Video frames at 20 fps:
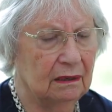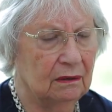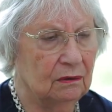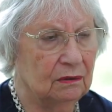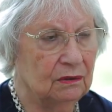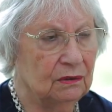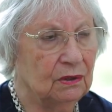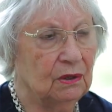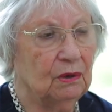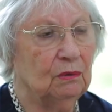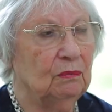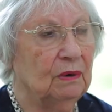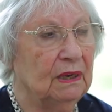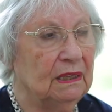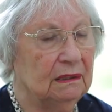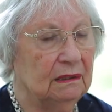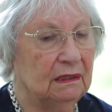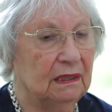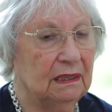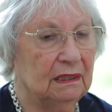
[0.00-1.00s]
And then
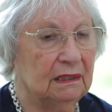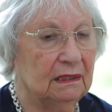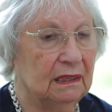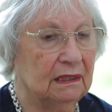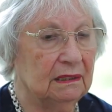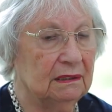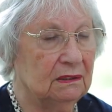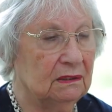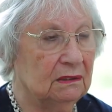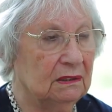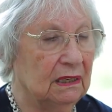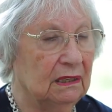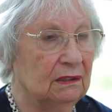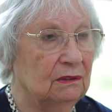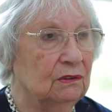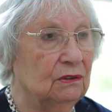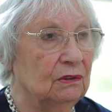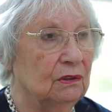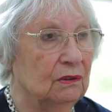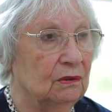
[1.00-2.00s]
one day they
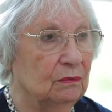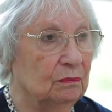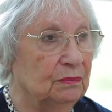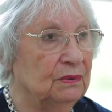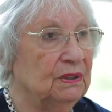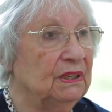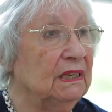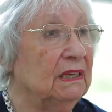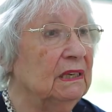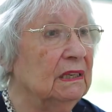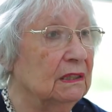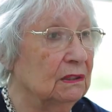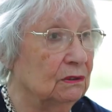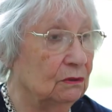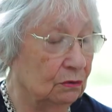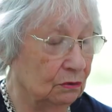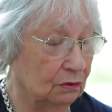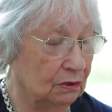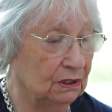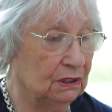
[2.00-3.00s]
said, bring her
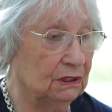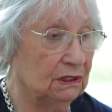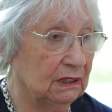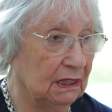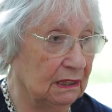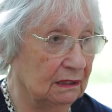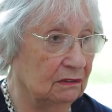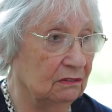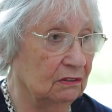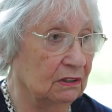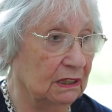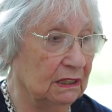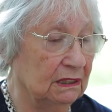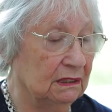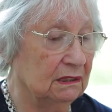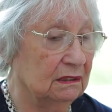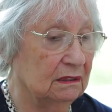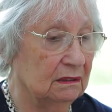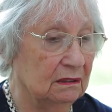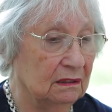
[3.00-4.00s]
to this
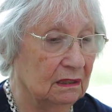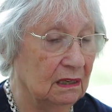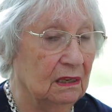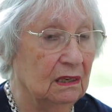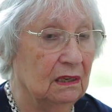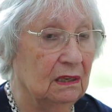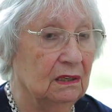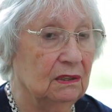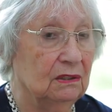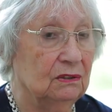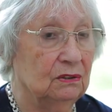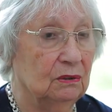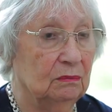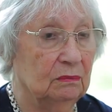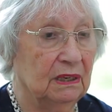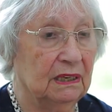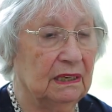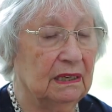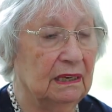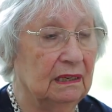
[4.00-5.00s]
address. So
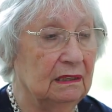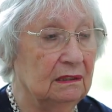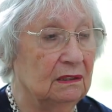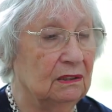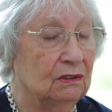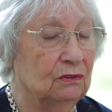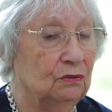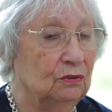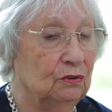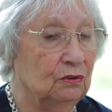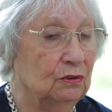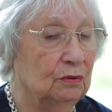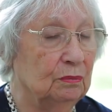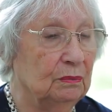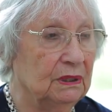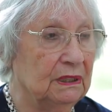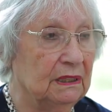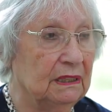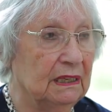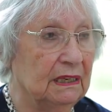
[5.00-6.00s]
my guardian took
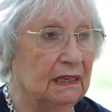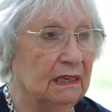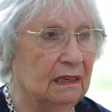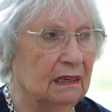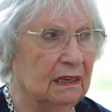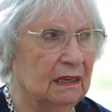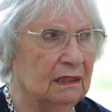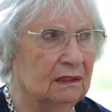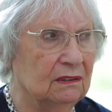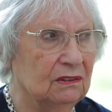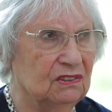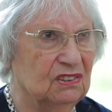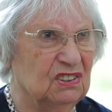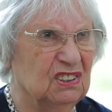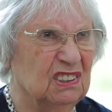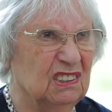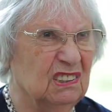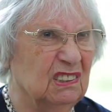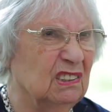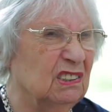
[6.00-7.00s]
me there, and
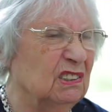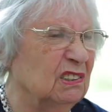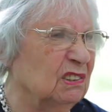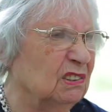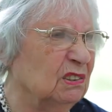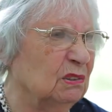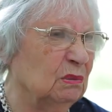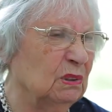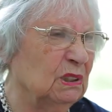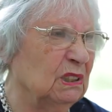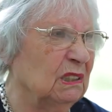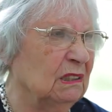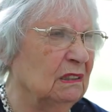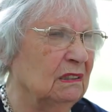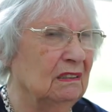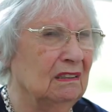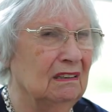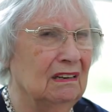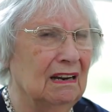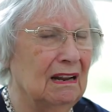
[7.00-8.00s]
this was a
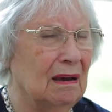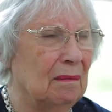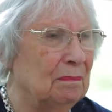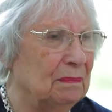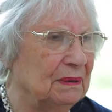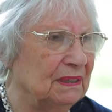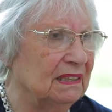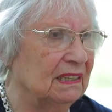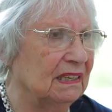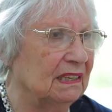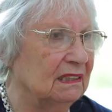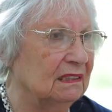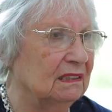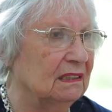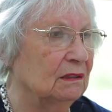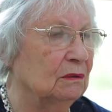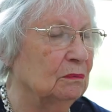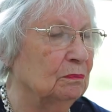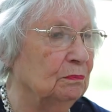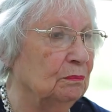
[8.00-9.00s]

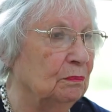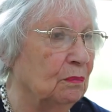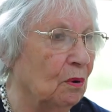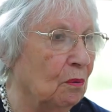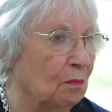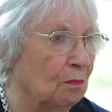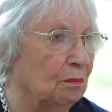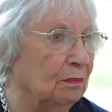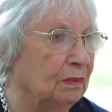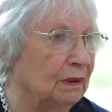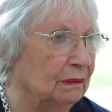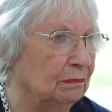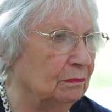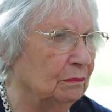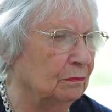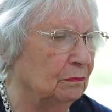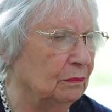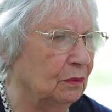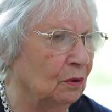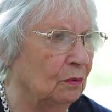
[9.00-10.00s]
dilapidated,
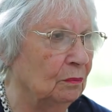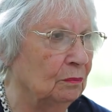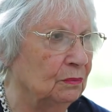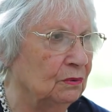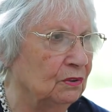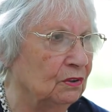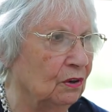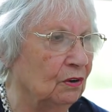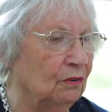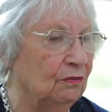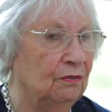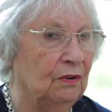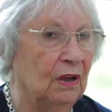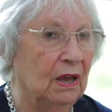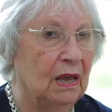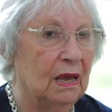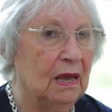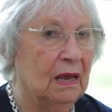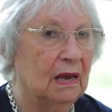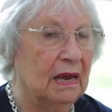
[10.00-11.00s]
bombed off
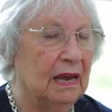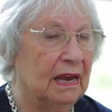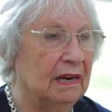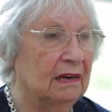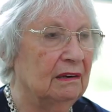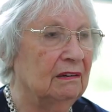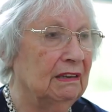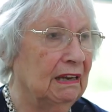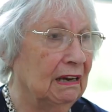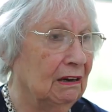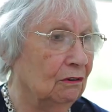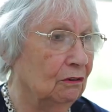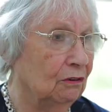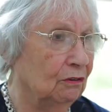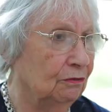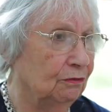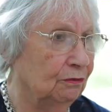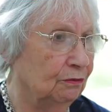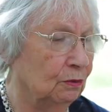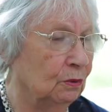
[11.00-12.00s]
area
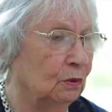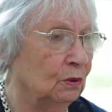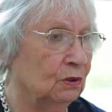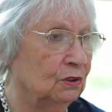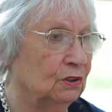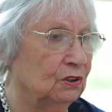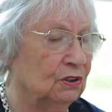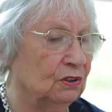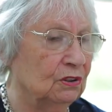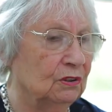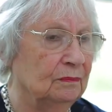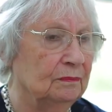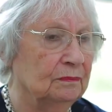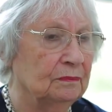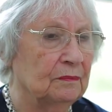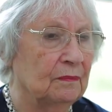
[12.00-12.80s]
of Warsaw.